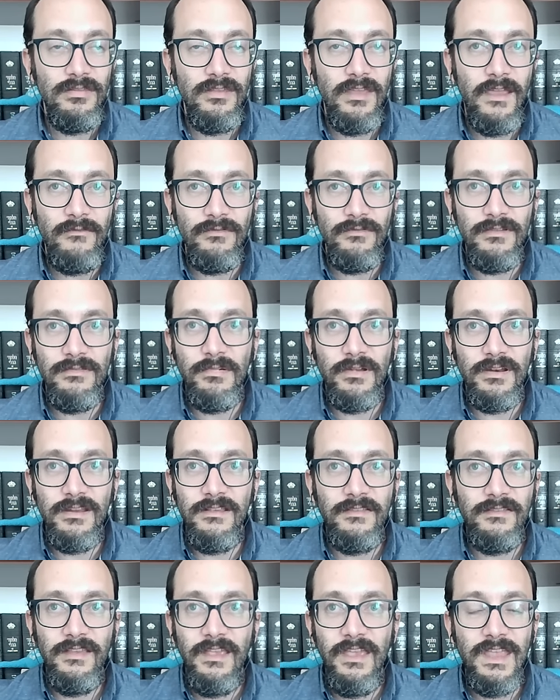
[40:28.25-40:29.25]
everybody
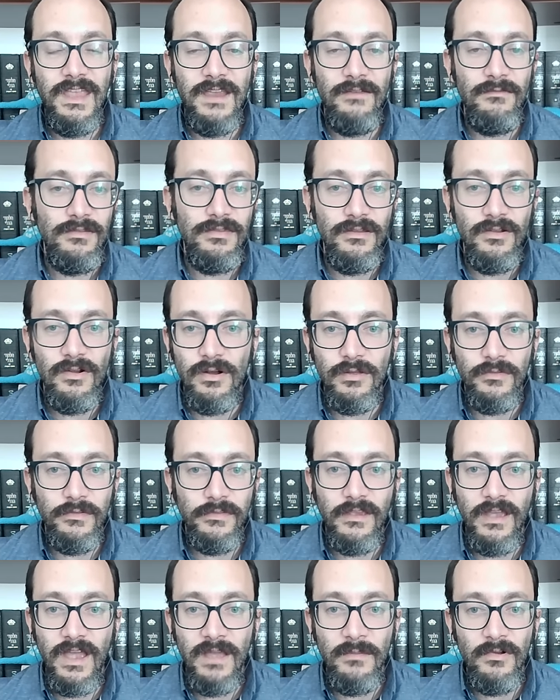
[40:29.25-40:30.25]
saying everything all the
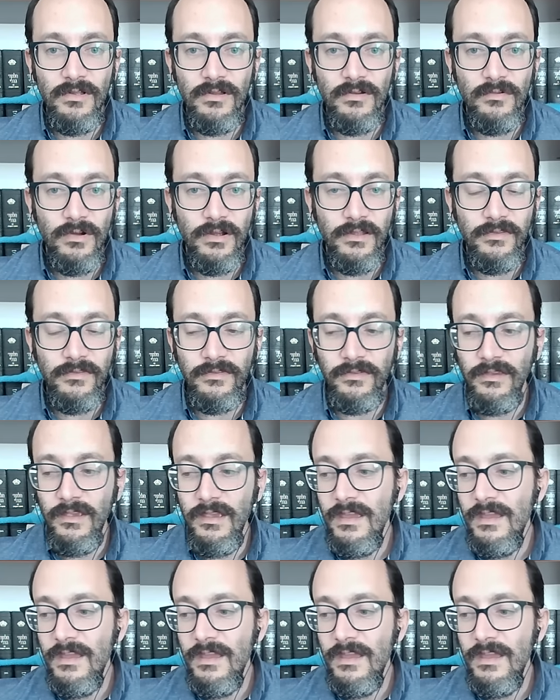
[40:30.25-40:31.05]
time, all at once.